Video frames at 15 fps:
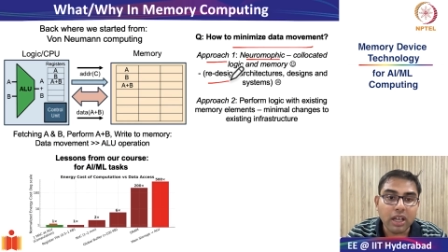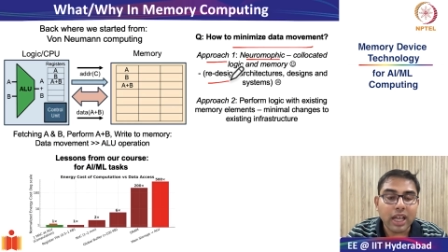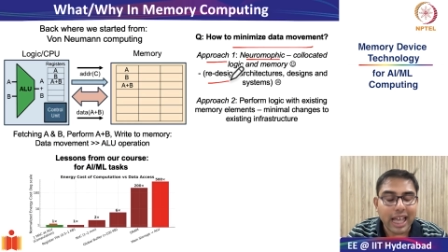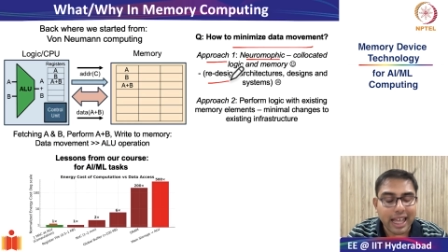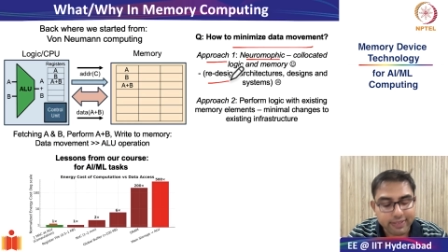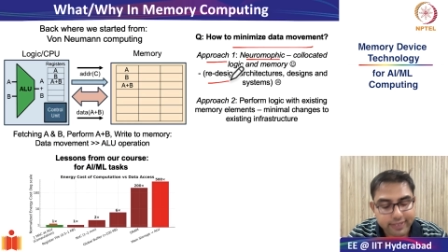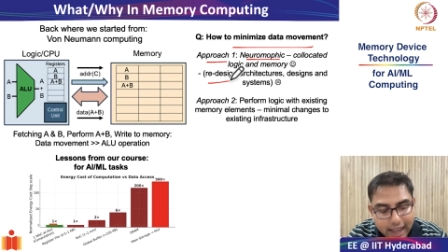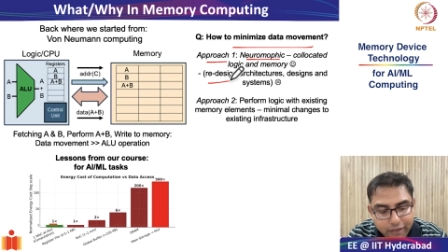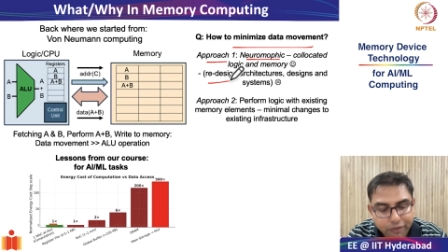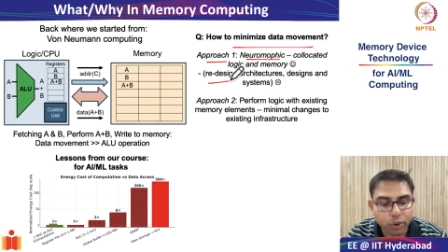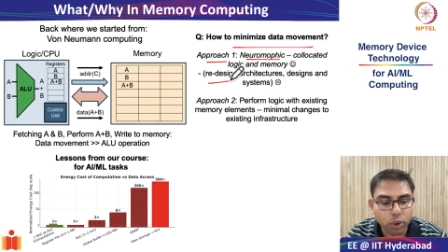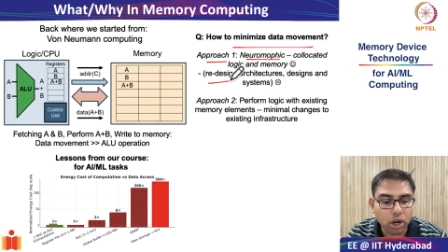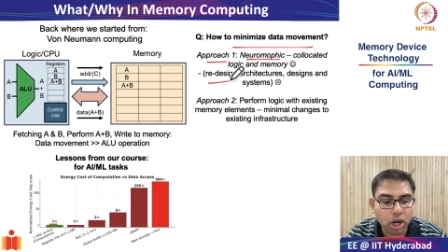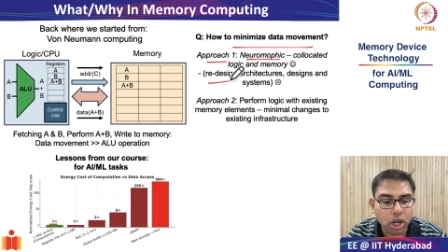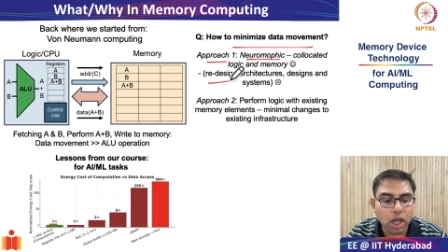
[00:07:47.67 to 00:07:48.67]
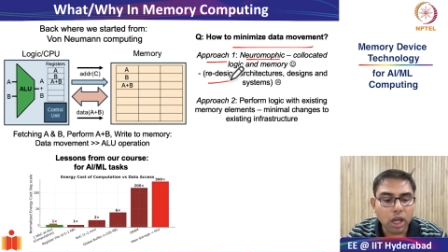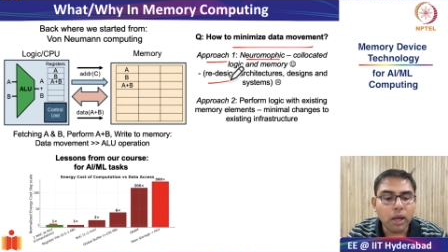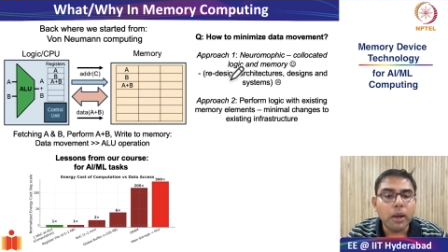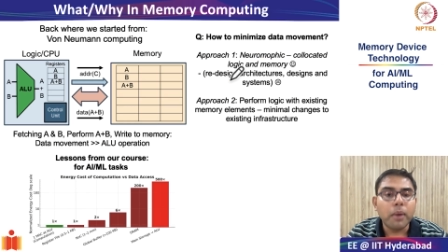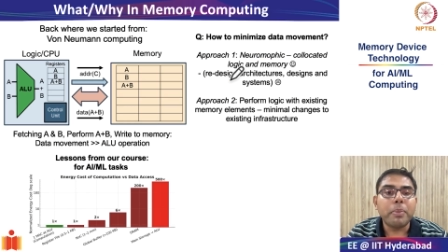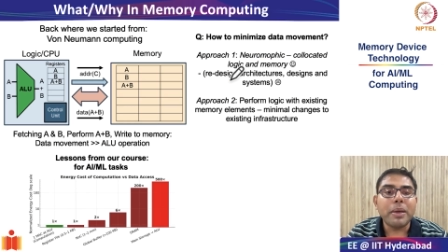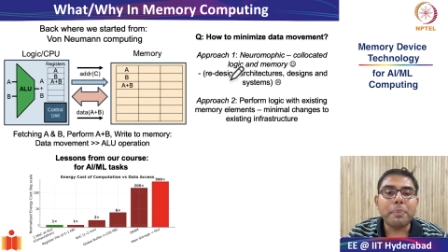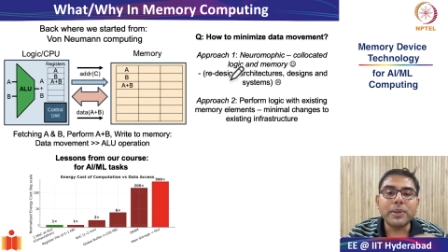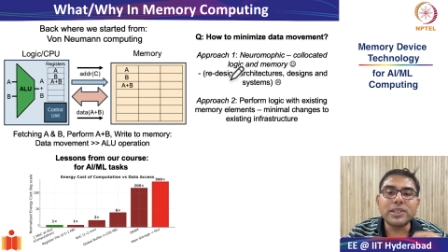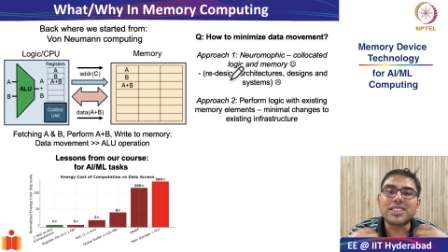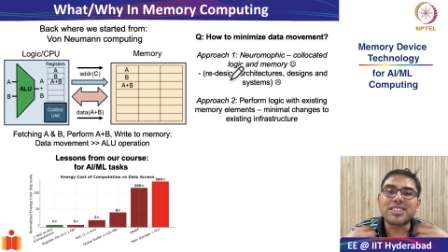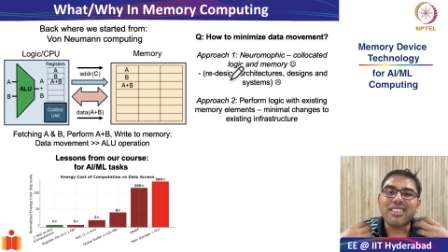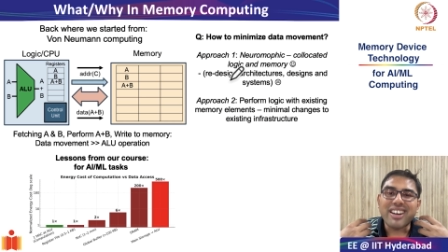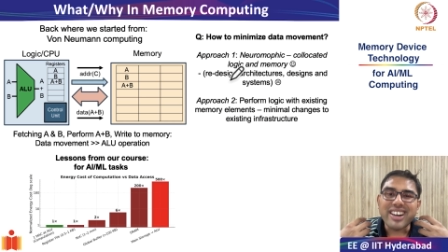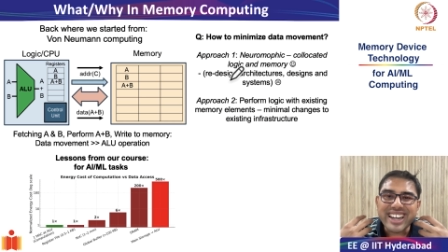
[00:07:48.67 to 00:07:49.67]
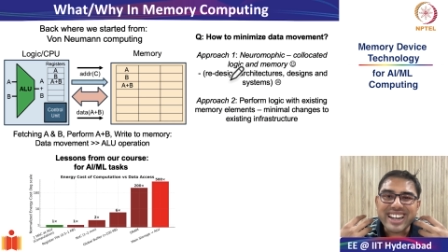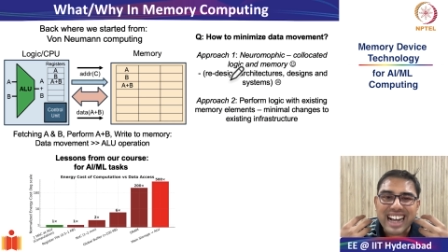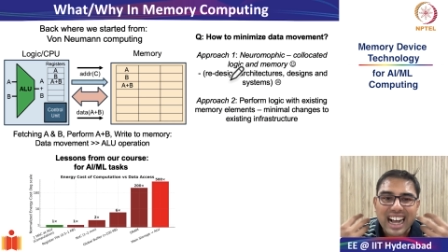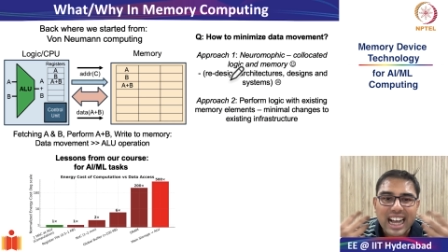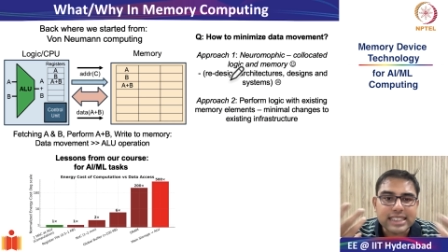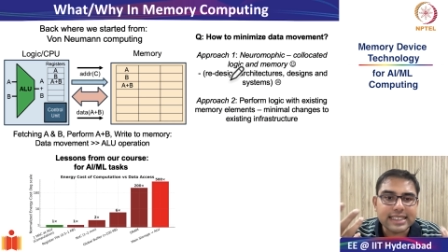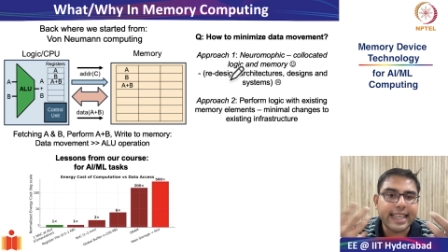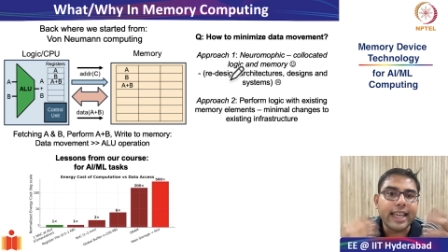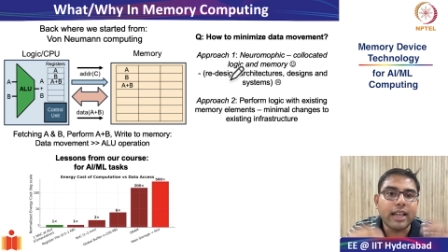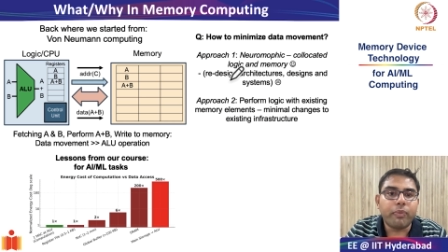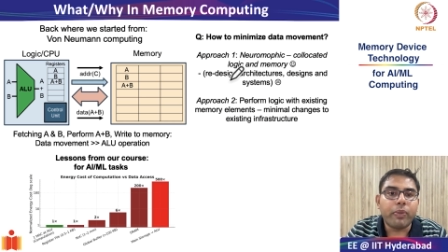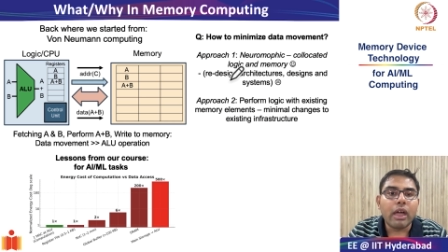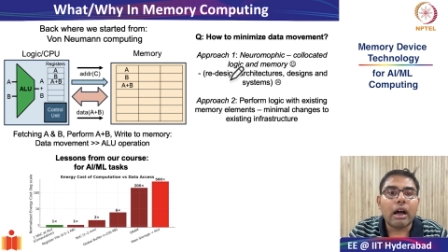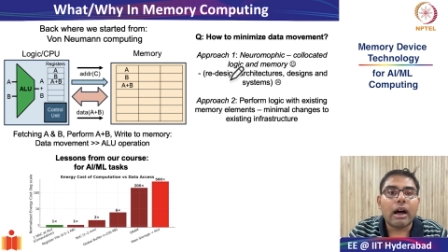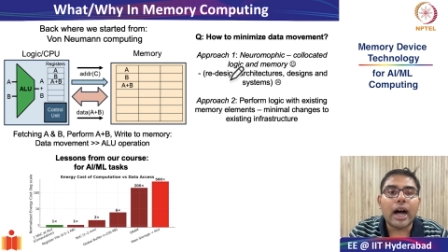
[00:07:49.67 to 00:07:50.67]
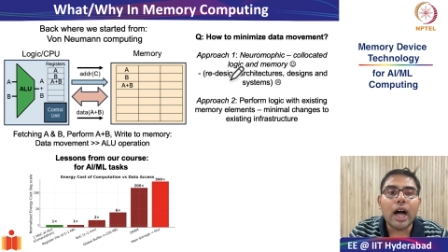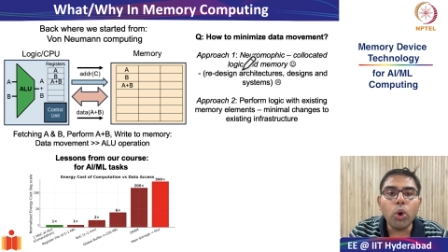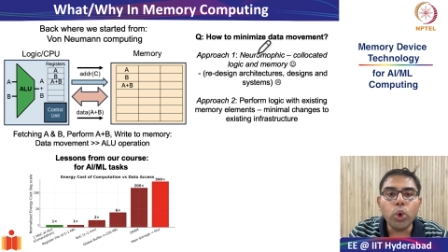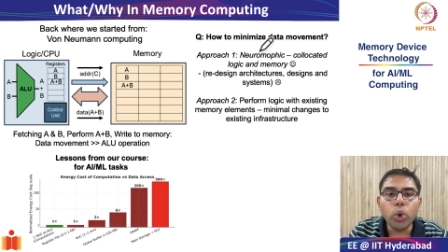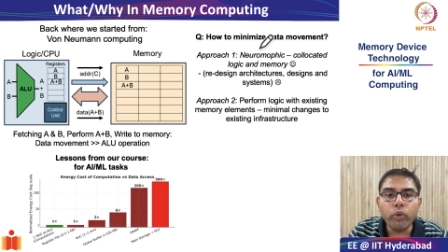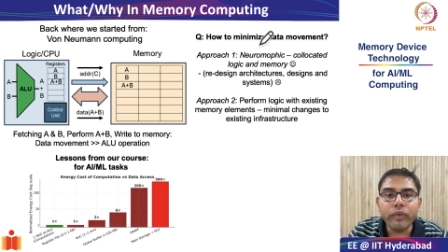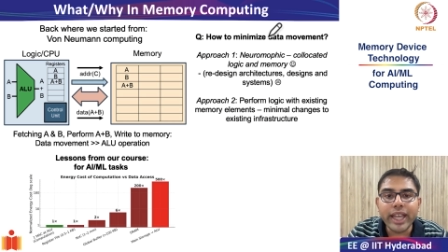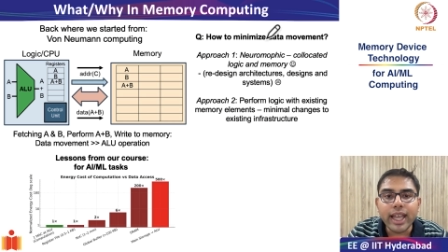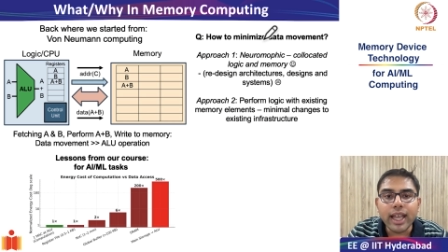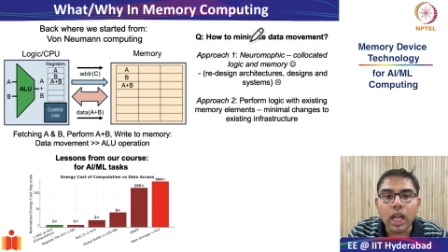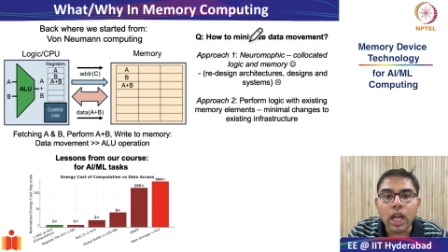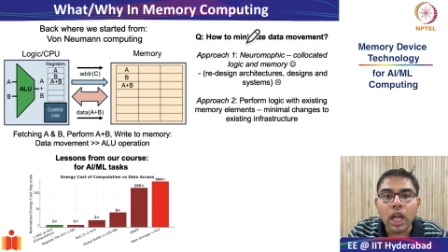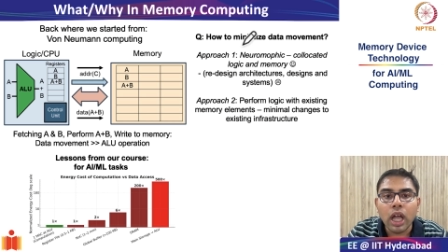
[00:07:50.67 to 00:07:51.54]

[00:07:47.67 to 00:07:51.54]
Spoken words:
And therefore, people started asking, how do we